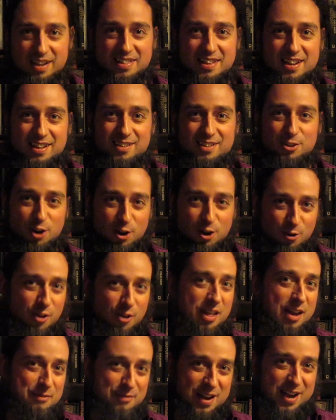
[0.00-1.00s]
and then you don't
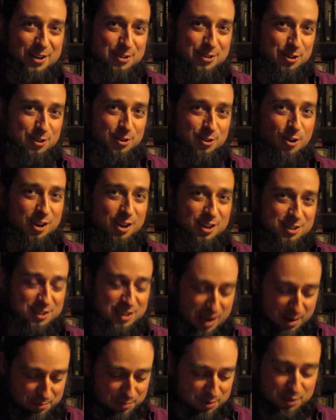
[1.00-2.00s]
like that faction, like
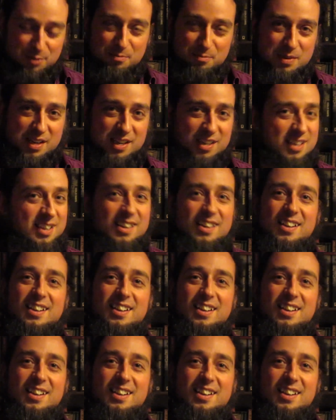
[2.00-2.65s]
has happened to me,